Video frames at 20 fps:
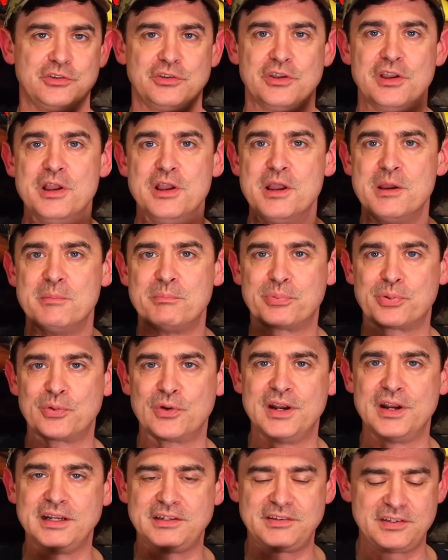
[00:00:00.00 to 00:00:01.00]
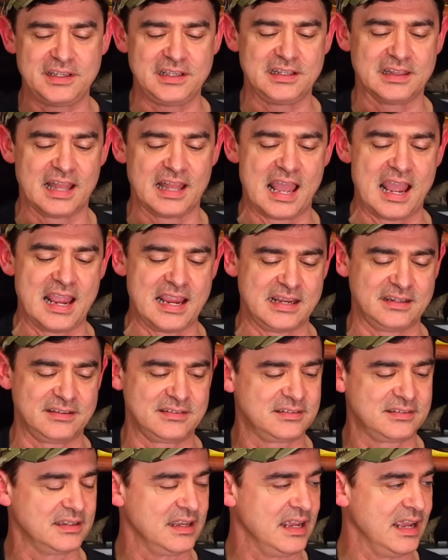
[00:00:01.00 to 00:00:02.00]
It's pretty
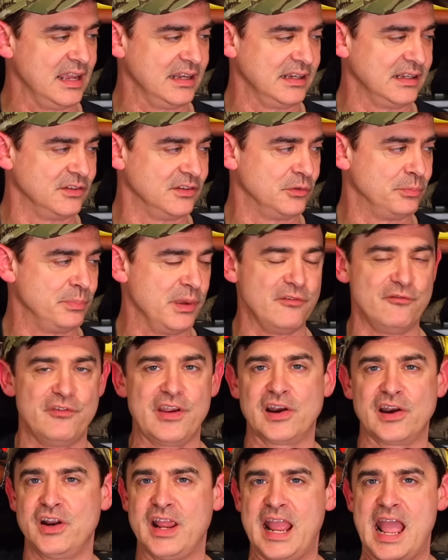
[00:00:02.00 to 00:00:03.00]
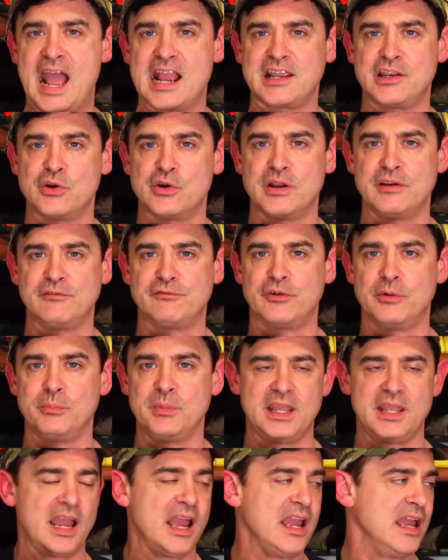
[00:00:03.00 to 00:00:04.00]
light and it's been very accurate for
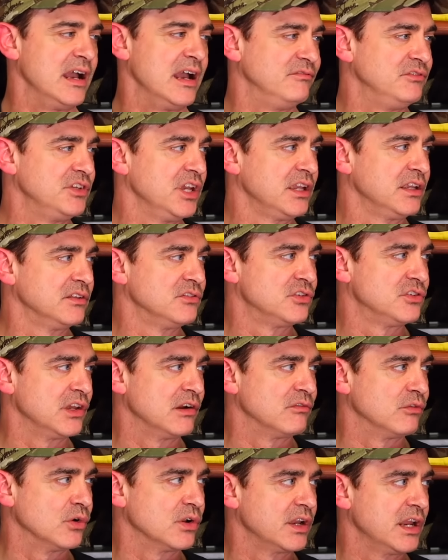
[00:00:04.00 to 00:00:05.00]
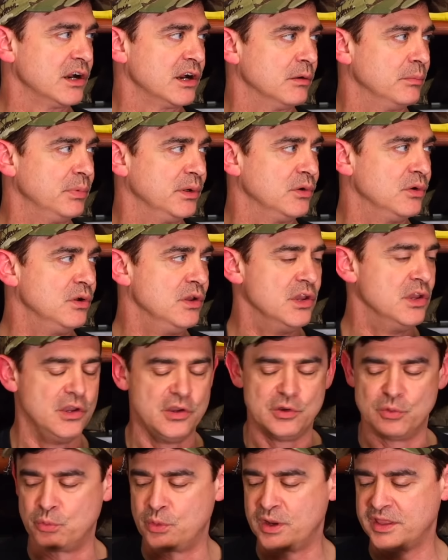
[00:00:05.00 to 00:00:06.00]
me. I have taken several caribou
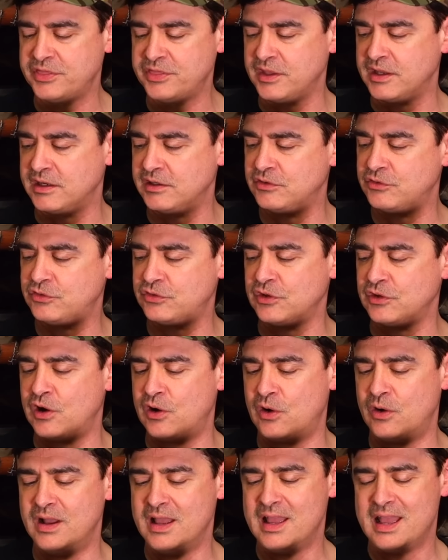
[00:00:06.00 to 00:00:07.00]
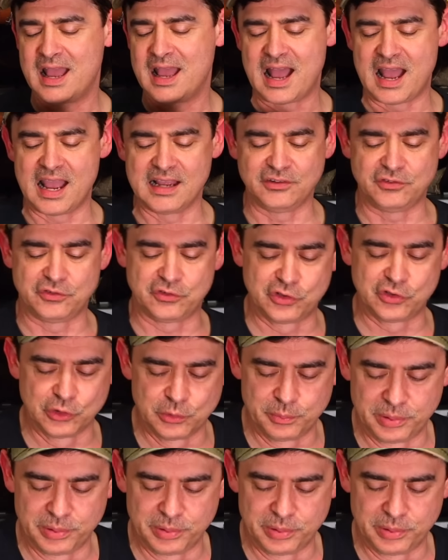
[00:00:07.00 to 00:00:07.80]
with it. So I do